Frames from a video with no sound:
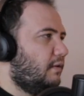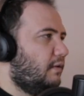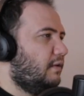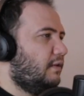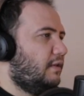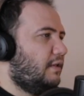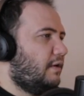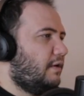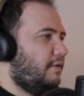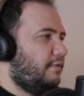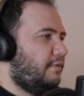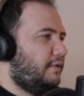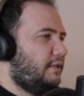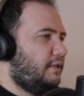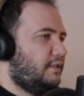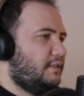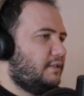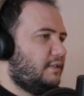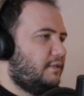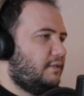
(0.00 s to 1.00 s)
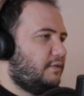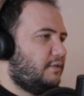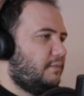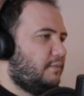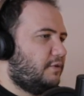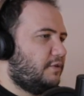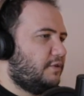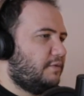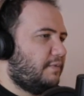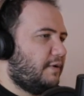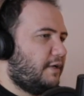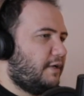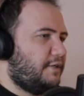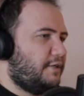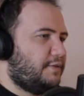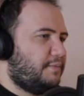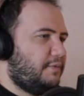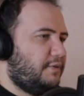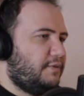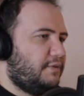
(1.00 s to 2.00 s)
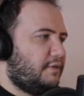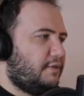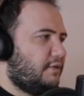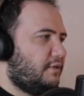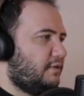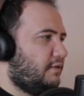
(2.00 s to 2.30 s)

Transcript: Now I want to listen to more Spanish music.